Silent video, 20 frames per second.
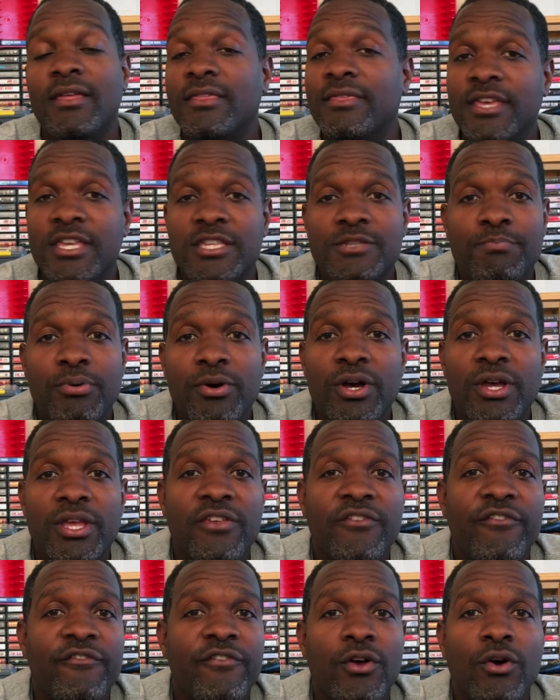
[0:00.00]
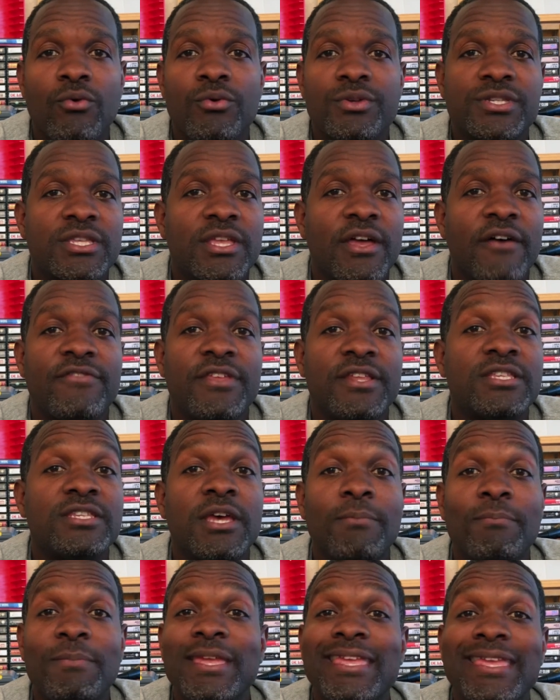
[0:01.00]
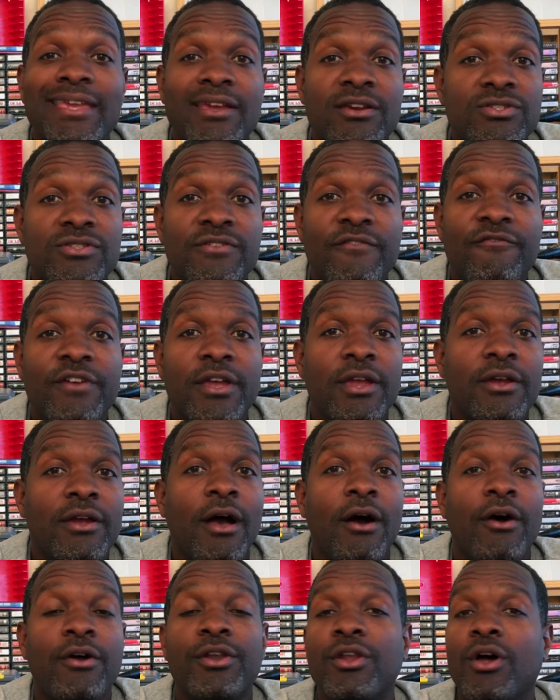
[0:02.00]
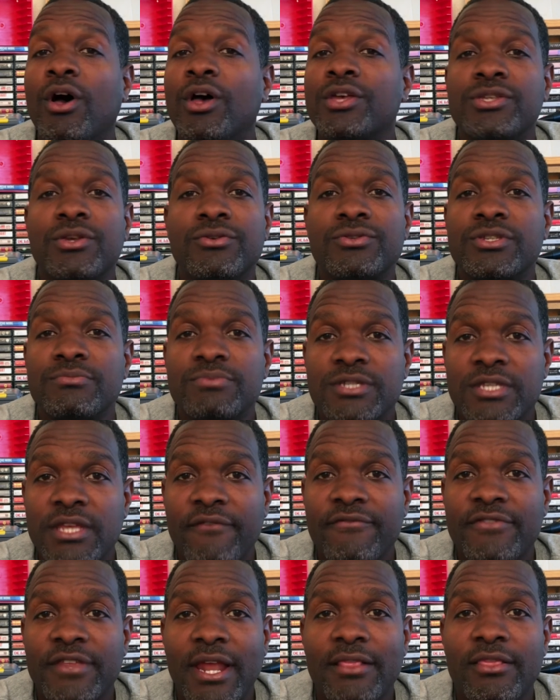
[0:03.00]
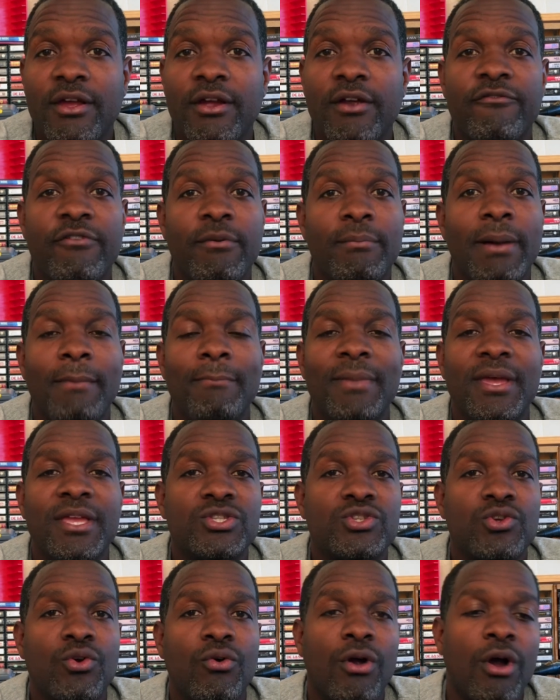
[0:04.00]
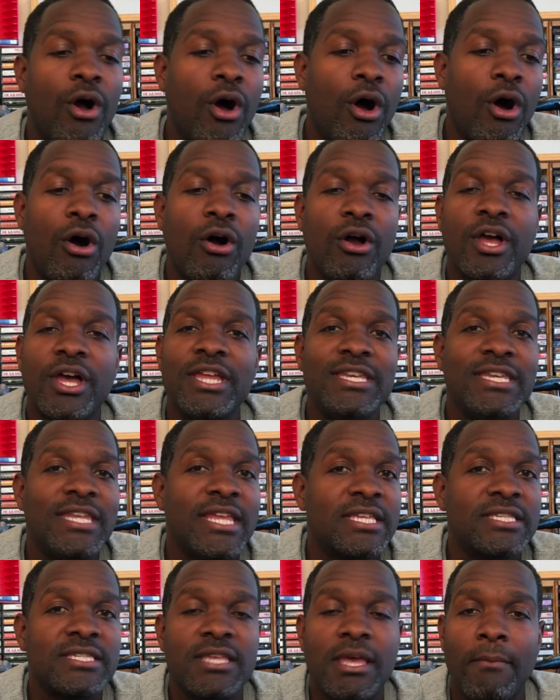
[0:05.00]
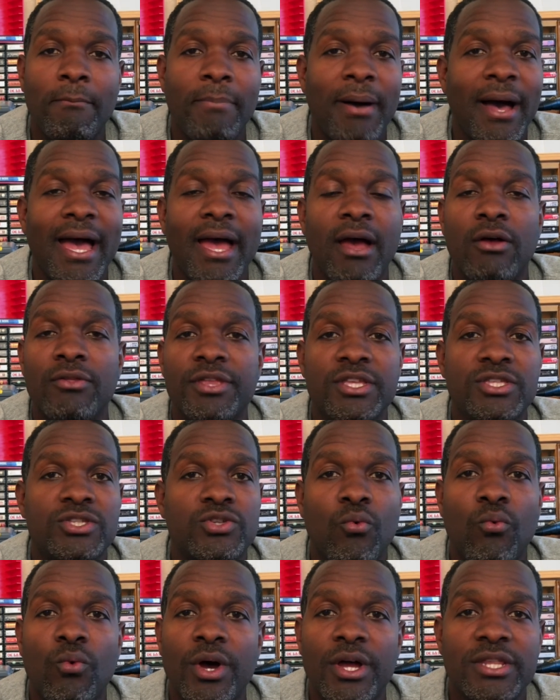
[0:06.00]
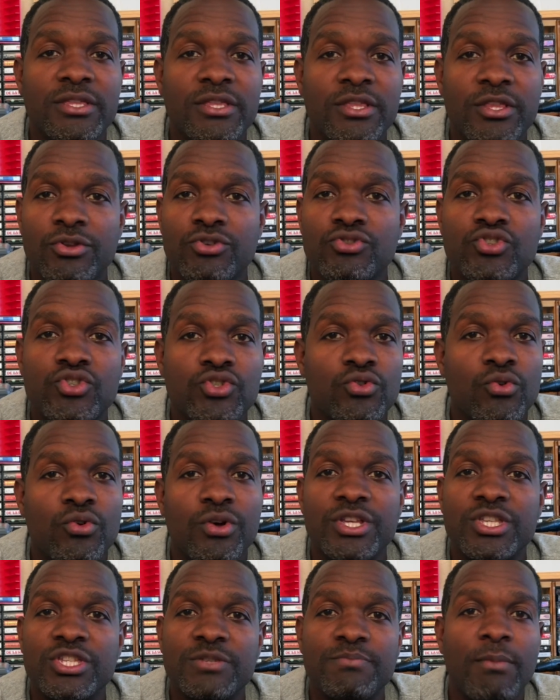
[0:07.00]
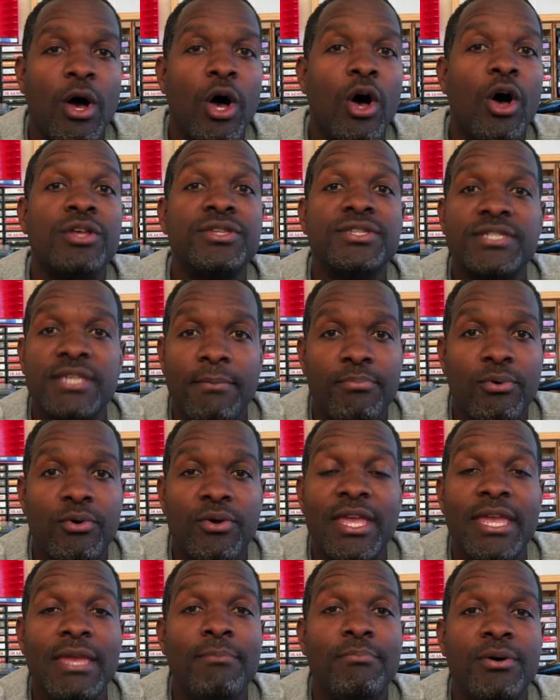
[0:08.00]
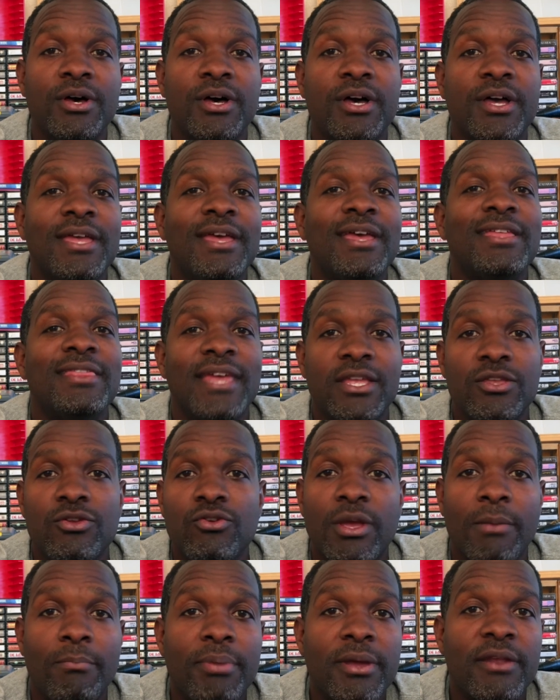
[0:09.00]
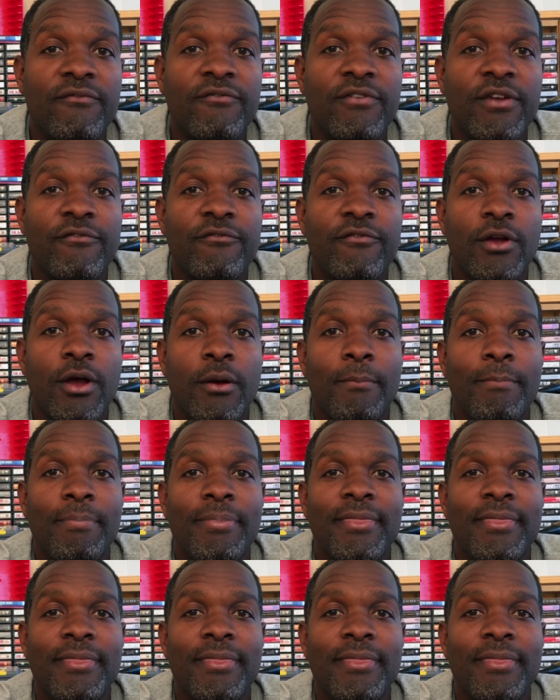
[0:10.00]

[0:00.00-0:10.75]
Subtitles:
This book is filled with stuff that took me years to figure out, and also some stuff that I learned from my mentor, all condensed, compiled into one little short, small, simple ebook that you could benefit from.